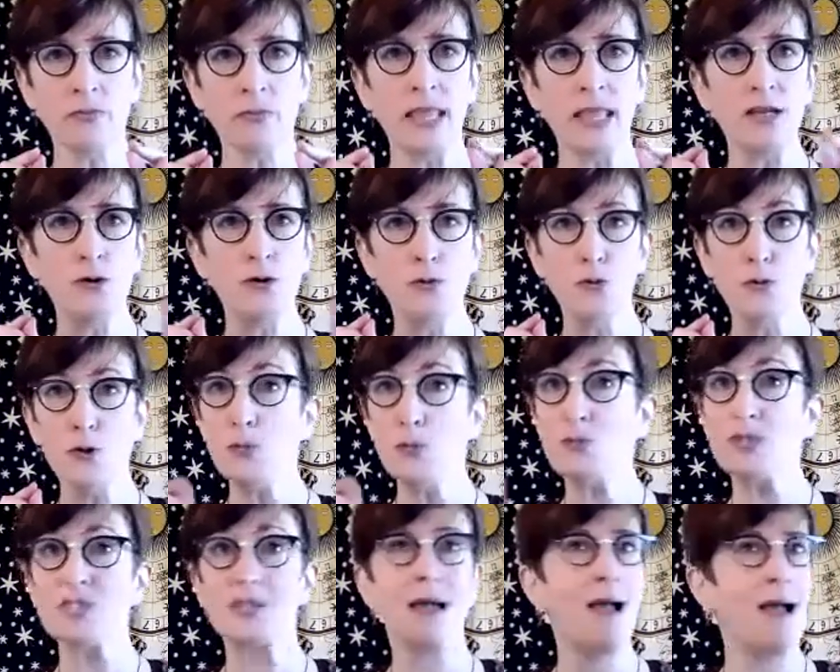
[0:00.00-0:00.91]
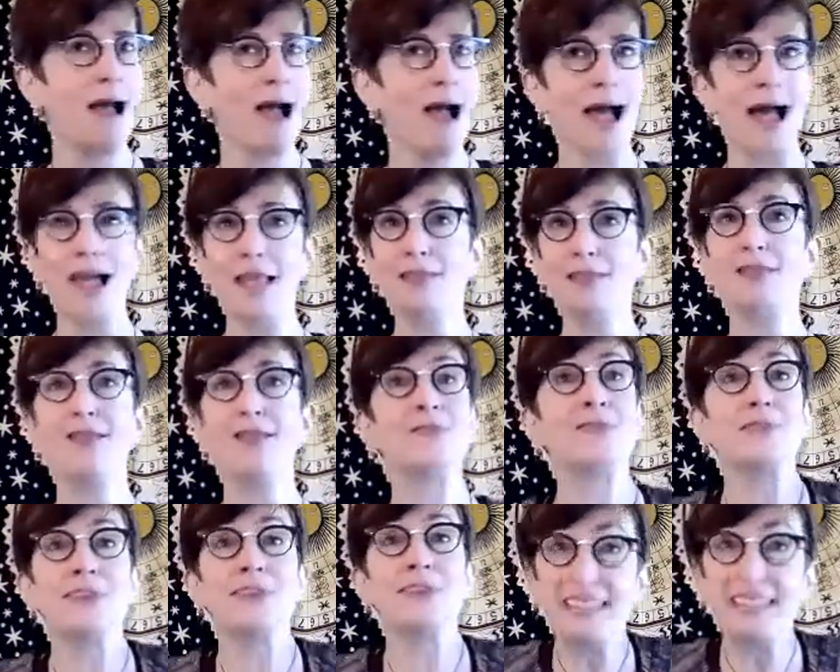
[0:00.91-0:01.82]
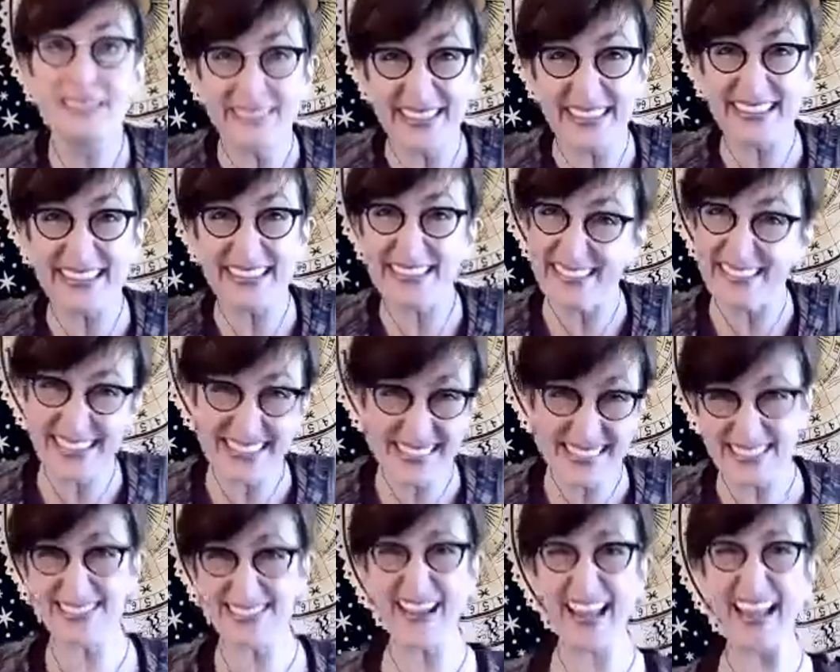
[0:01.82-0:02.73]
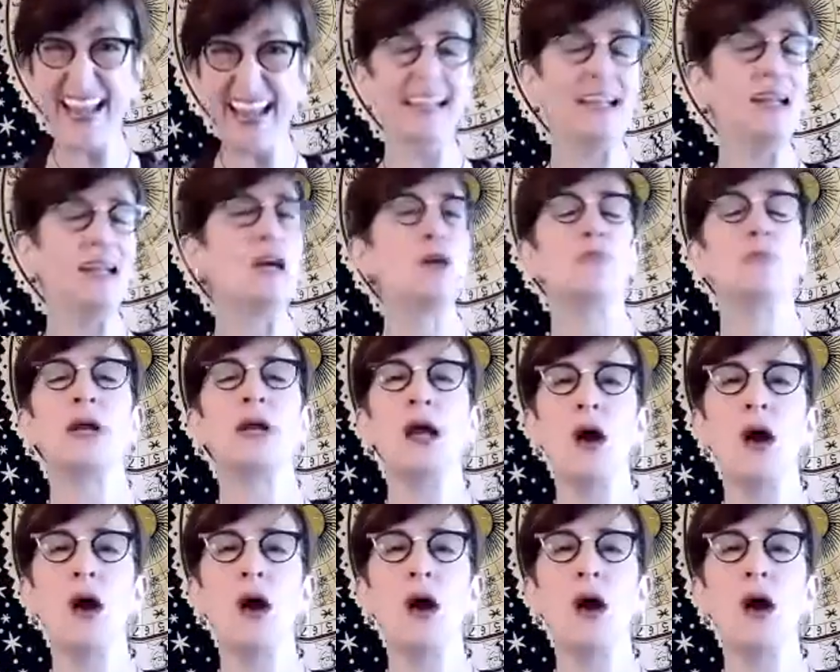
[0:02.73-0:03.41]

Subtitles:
In groups, I love working with you this way, but I